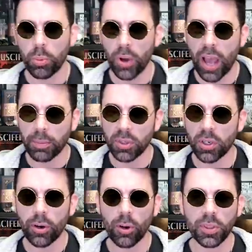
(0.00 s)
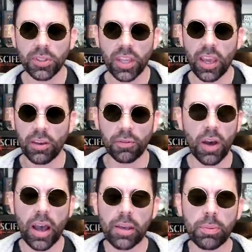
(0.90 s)
perhaps in a hermit's cave
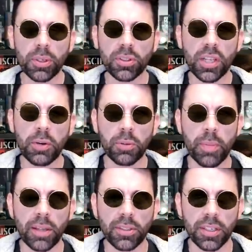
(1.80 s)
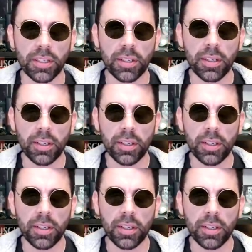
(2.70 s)
high up on a sacred mountain.